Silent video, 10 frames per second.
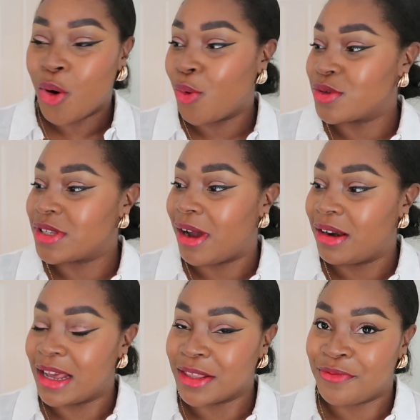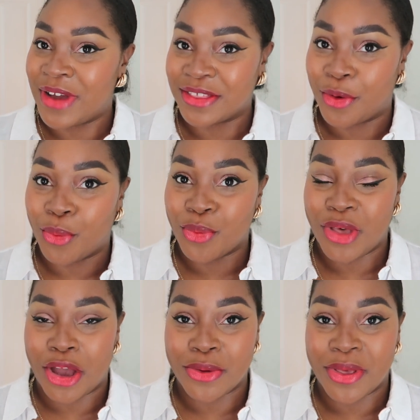Also, I like the fact that
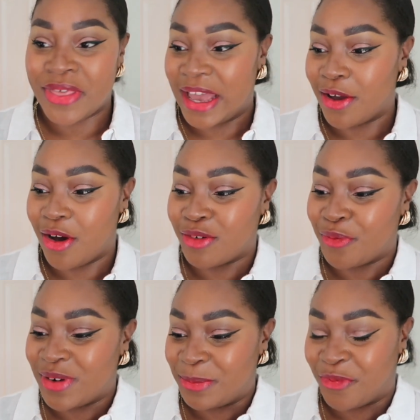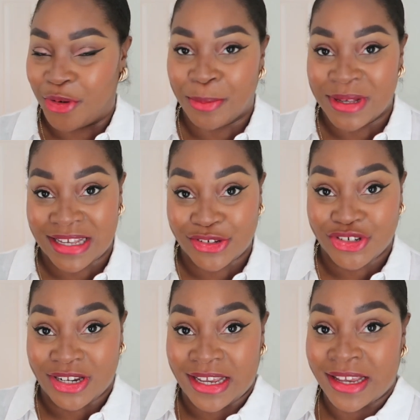although they are a flip-flop
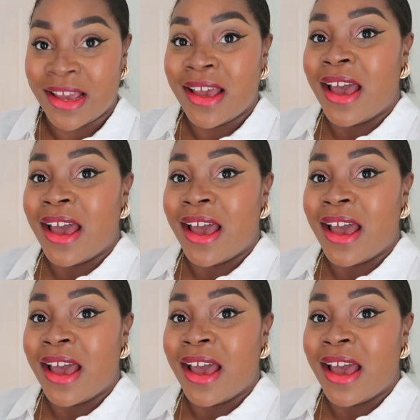essentially,